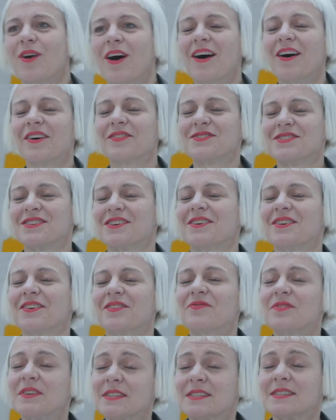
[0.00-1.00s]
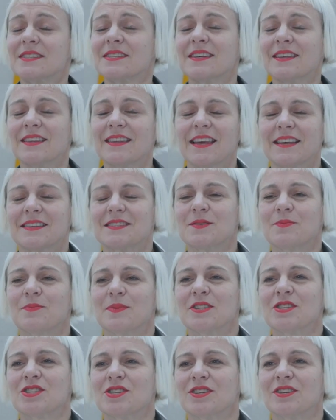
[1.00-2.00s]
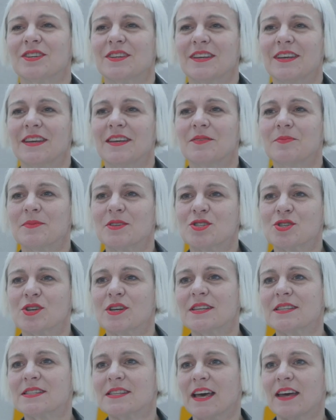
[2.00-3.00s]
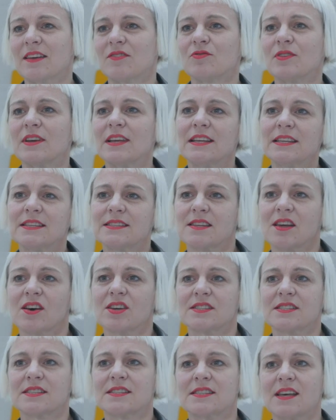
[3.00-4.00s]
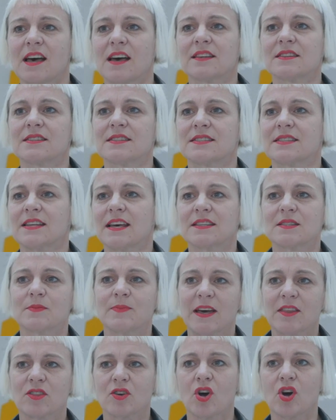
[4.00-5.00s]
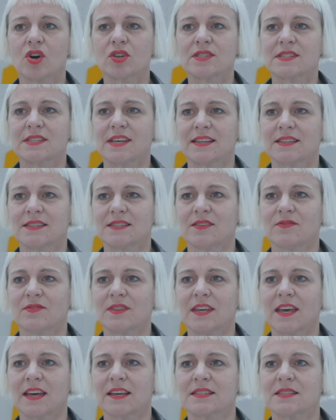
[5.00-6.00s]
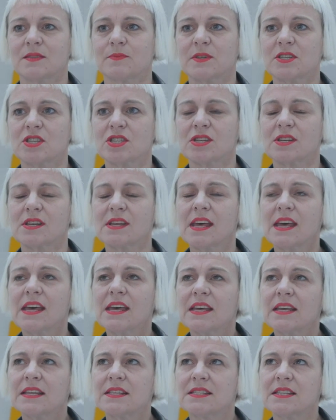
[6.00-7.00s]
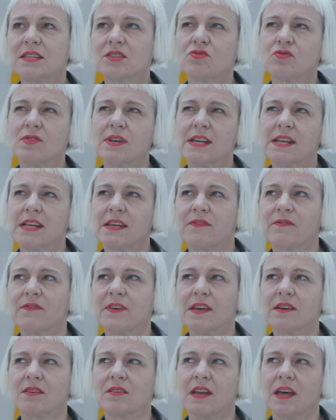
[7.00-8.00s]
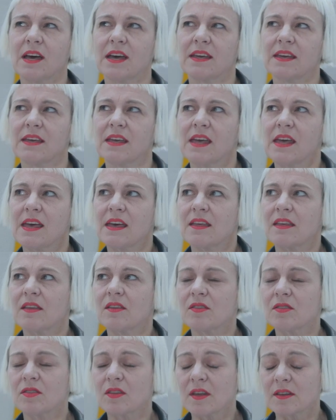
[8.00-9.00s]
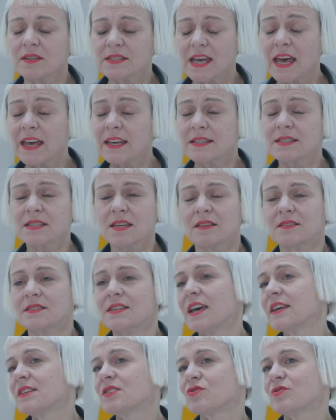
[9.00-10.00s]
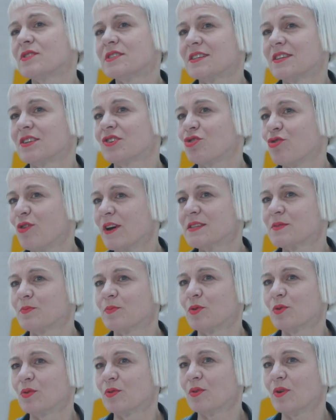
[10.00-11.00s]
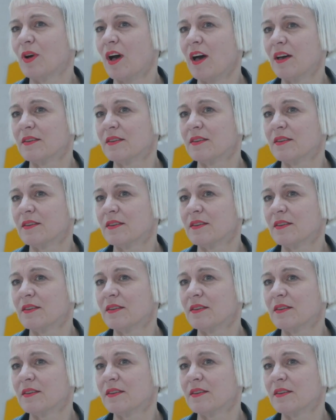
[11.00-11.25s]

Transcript: After visiting the exhibition in Madrid and really starting to understand about the content of the exhibition, it did really feel like data is an incredible